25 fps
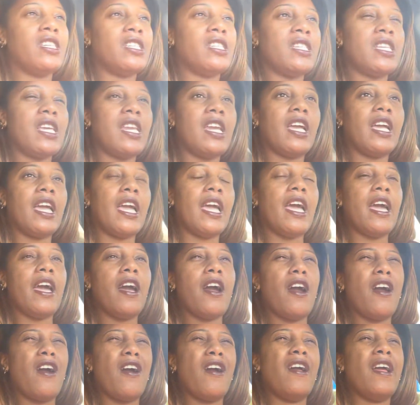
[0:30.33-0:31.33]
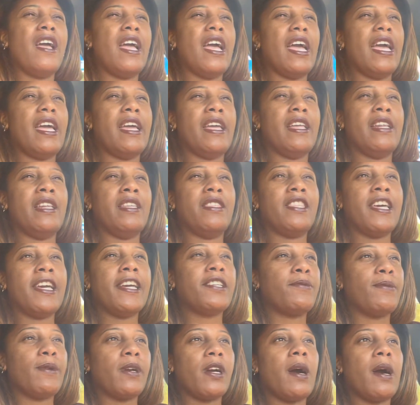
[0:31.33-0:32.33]
sitting here and
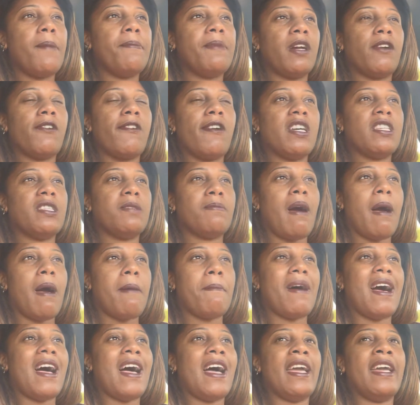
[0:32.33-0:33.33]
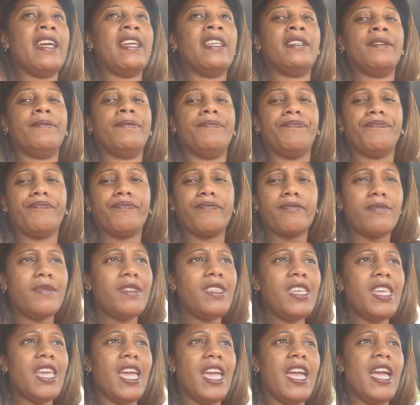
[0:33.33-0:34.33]
things were coming across my mind.
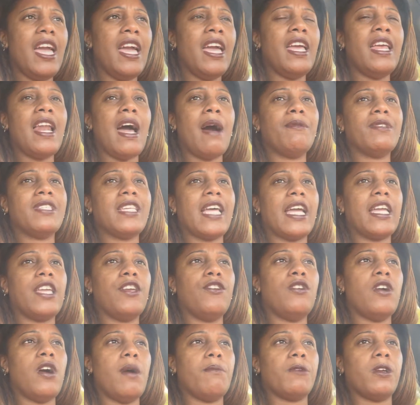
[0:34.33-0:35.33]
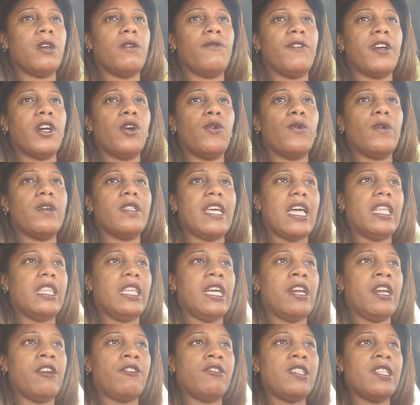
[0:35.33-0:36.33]
And I was like, you know, I'm going to record that
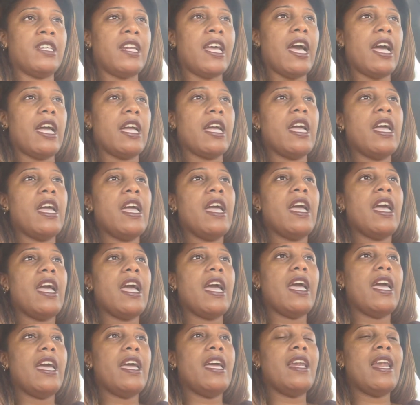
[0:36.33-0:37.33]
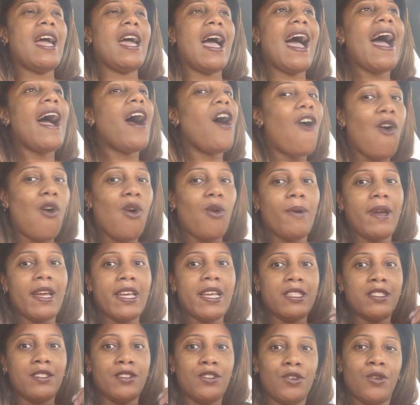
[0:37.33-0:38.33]
later today. And I
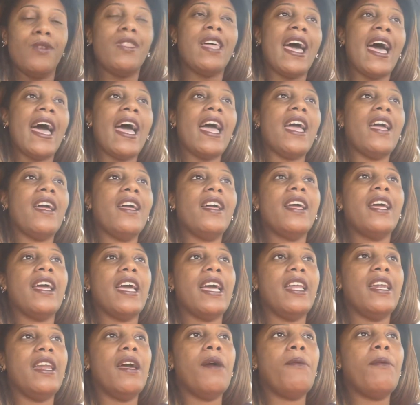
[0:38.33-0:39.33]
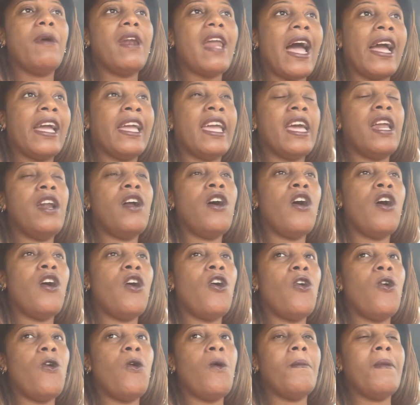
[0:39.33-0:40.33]
always do that. And then when I get
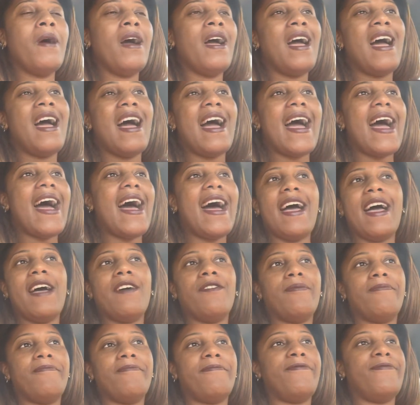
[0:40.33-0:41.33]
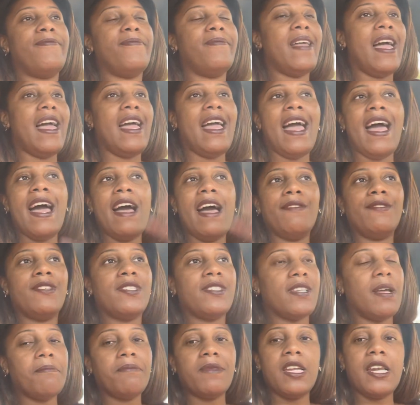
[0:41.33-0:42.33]
home, I have
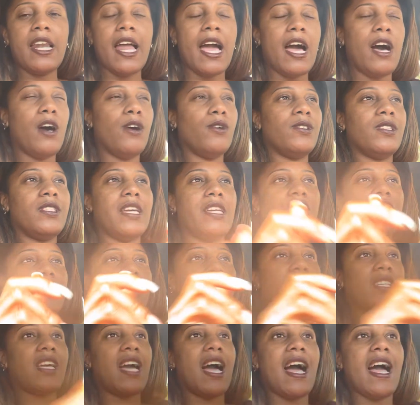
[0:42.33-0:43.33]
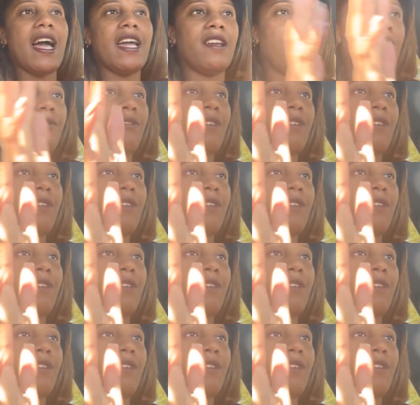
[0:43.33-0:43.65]
something else that just kind of